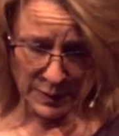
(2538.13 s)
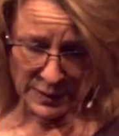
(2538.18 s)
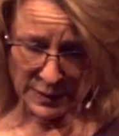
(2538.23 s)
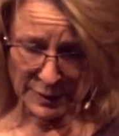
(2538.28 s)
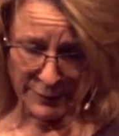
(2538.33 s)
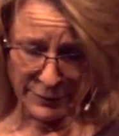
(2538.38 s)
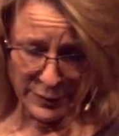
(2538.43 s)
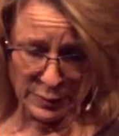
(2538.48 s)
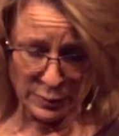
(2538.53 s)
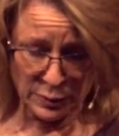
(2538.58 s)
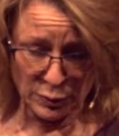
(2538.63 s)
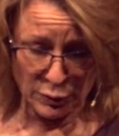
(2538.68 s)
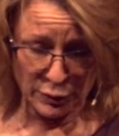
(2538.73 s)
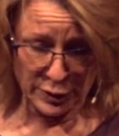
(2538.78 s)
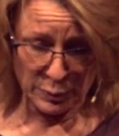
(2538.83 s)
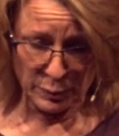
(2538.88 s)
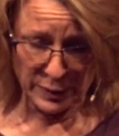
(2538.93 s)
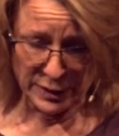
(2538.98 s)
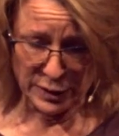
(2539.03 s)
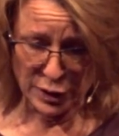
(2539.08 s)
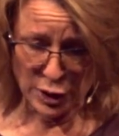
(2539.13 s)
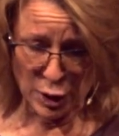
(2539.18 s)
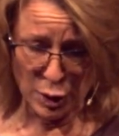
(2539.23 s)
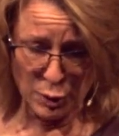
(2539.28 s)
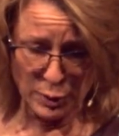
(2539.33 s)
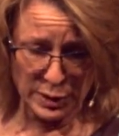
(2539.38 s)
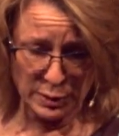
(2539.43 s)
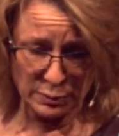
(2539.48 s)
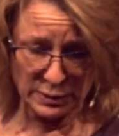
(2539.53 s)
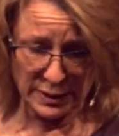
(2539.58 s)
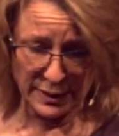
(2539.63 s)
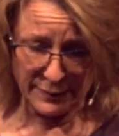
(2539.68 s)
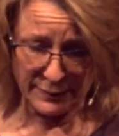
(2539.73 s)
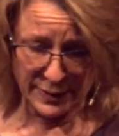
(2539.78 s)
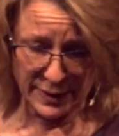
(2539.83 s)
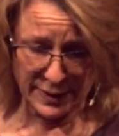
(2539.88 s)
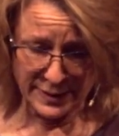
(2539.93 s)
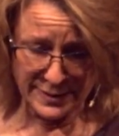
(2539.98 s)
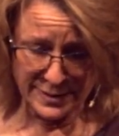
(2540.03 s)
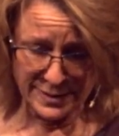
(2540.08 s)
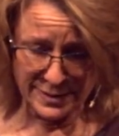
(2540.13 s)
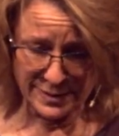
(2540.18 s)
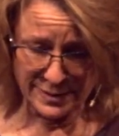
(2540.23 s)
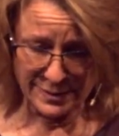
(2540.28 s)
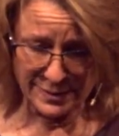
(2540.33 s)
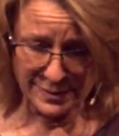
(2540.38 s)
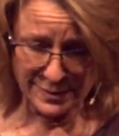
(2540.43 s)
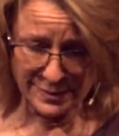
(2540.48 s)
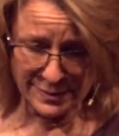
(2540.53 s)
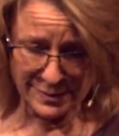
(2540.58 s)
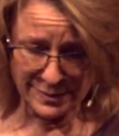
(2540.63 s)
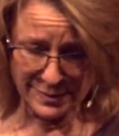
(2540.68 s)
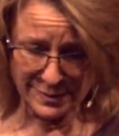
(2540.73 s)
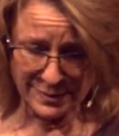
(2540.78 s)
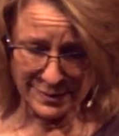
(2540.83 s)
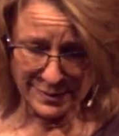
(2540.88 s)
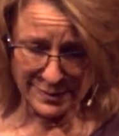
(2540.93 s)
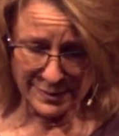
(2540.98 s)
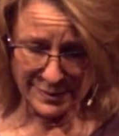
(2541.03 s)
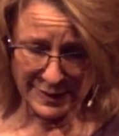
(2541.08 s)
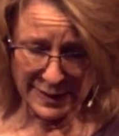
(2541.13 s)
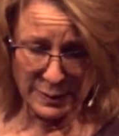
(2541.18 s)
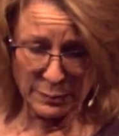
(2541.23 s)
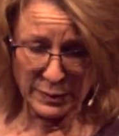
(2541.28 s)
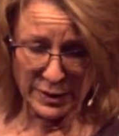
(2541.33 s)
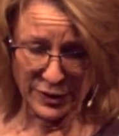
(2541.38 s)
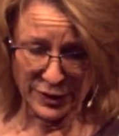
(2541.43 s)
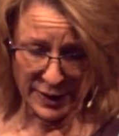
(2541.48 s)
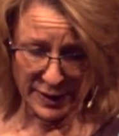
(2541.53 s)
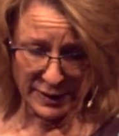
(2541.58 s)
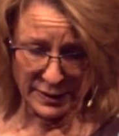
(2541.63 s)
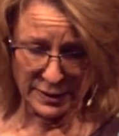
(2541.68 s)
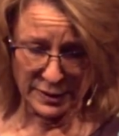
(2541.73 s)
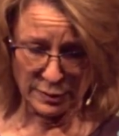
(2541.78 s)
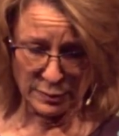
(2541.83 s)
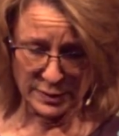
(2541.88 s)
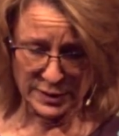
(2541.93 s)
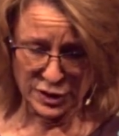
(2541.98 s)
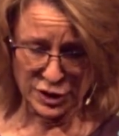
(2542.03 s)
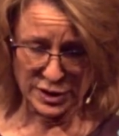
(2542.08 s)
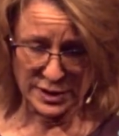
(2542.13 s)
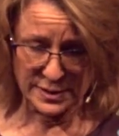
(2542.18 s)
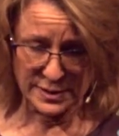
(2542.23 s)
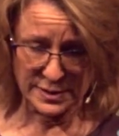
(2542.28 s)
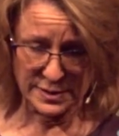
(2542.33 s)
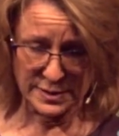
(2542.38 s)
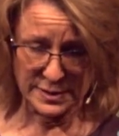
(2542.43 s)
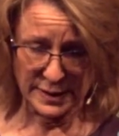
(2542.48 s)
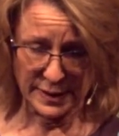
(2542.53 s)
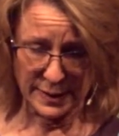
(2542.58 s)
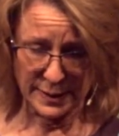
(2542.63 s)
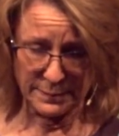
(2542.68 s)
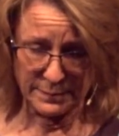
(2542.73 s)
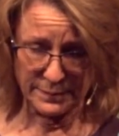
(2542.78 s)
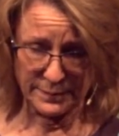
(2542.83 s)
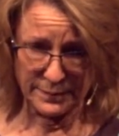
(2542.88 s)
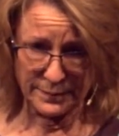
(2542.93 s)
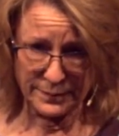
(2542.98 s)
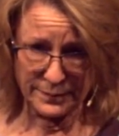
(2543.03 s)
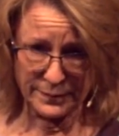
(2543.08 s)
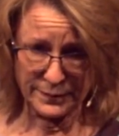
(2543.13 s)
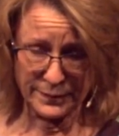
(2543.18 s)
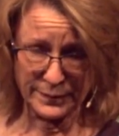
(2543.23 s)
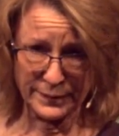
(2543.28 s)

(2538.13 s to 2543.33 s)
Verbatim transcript: We love you, Lord, and we know you love us. And we thank you in Jesus' name.